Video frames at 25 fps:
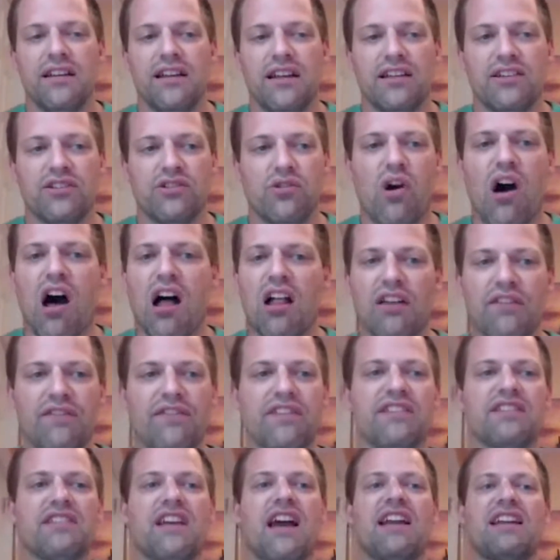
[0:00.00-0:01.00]
And so all of
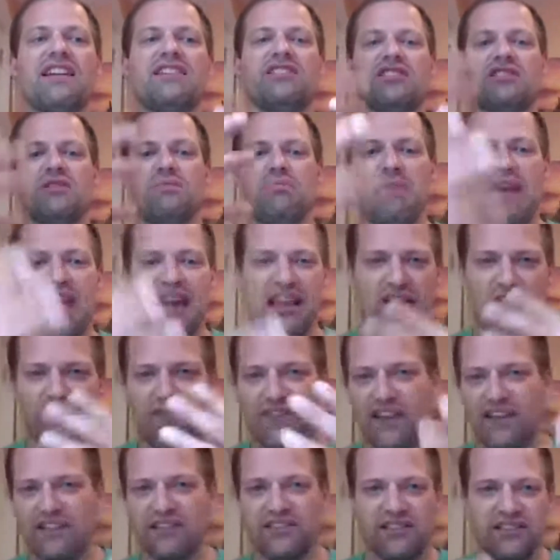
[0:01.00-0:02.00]
this kind of just
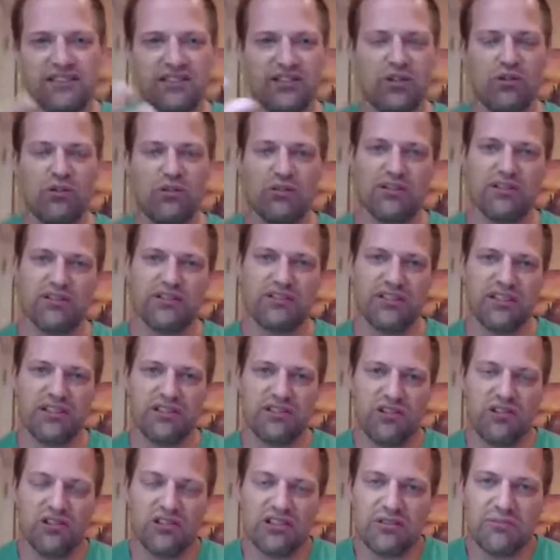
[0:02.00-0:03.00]
manifested towards
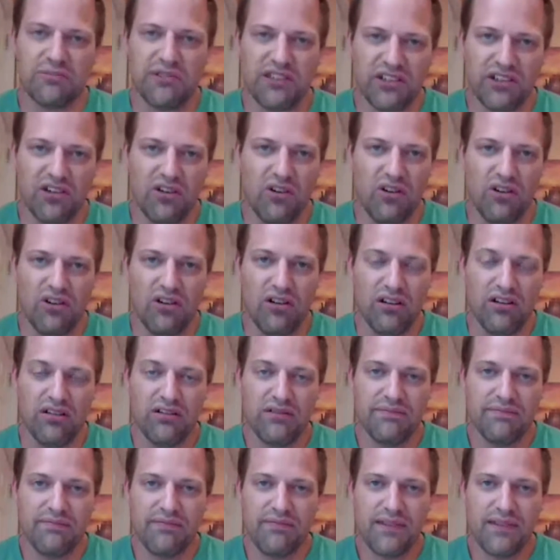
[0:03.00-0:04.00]
this ultimate goal